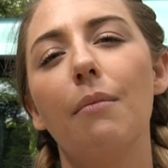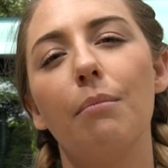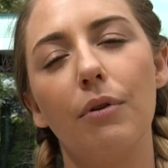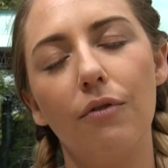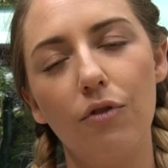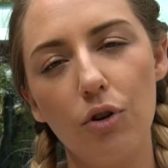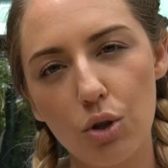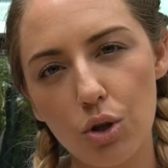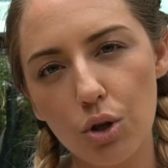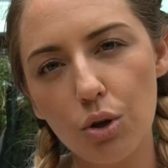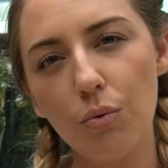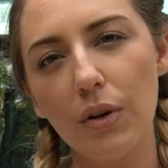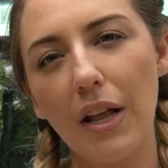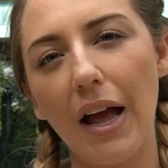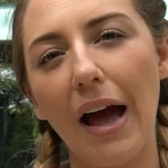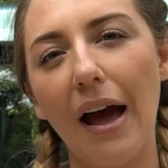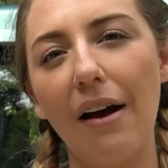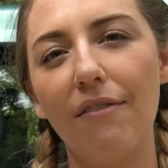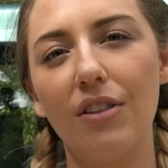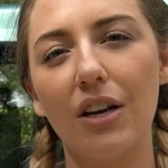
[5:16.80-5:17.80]
But if you do want to
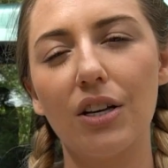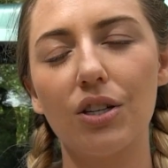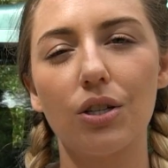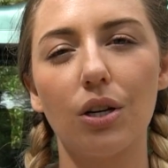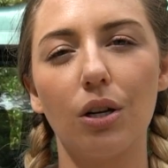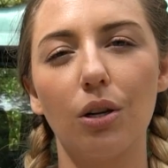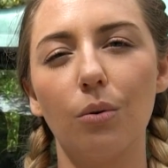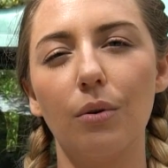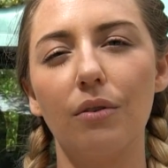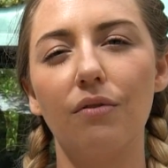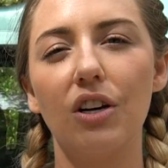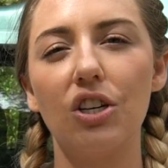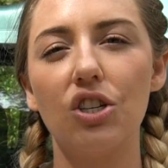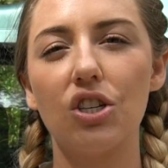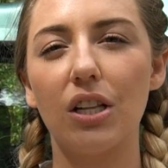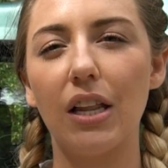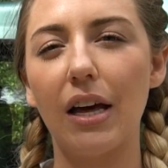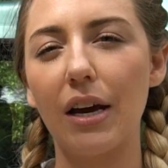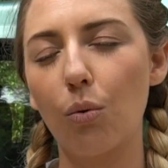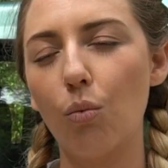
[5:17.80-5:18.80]
have that solo
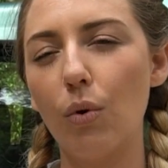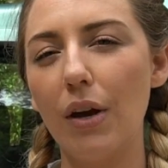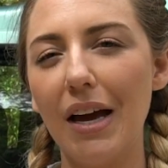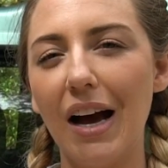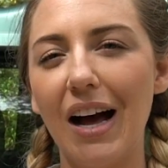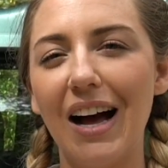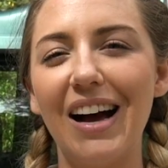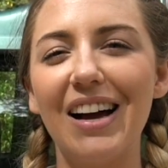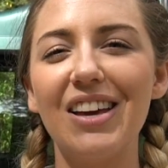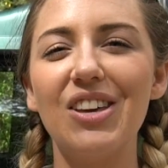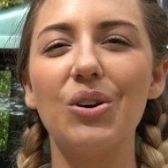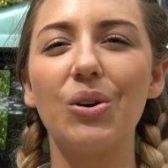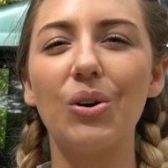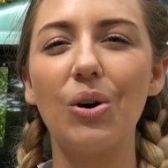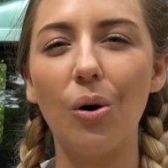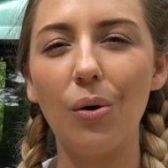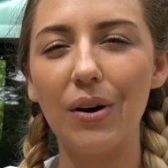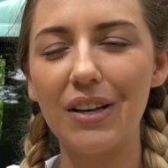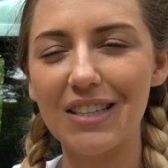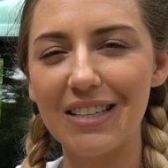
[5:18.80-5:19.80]
adventure like we are, you're
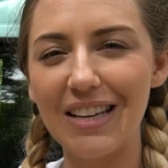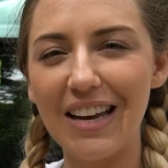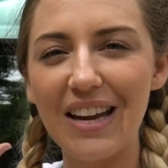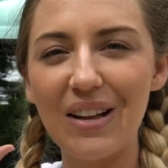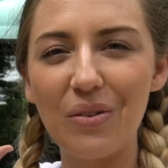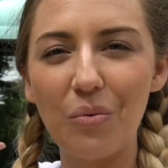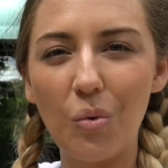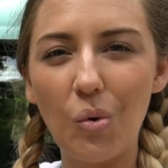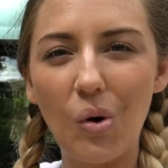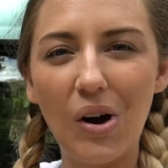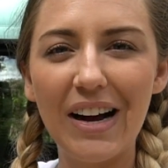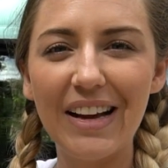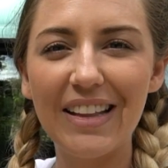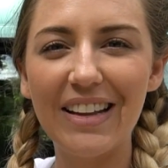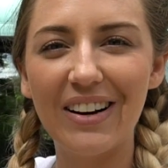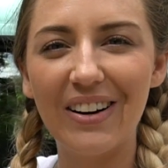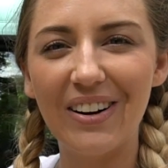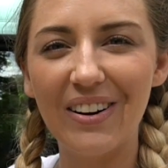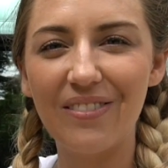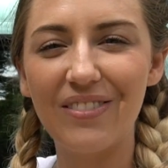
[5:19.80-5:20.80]
going to need
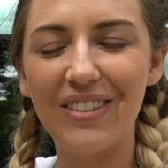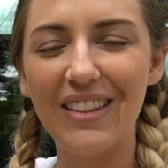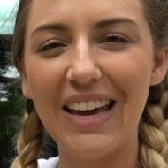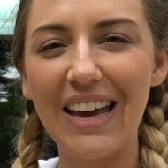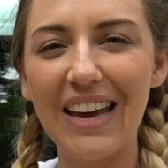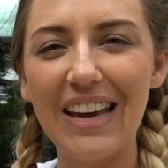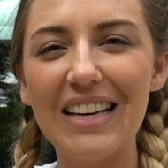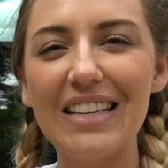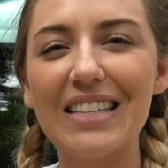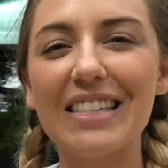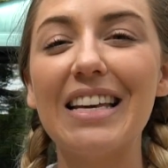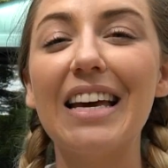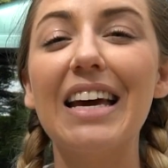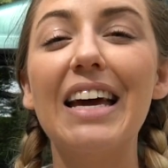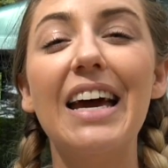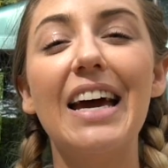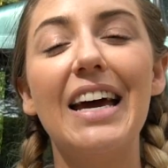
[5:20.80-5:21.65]
one of these.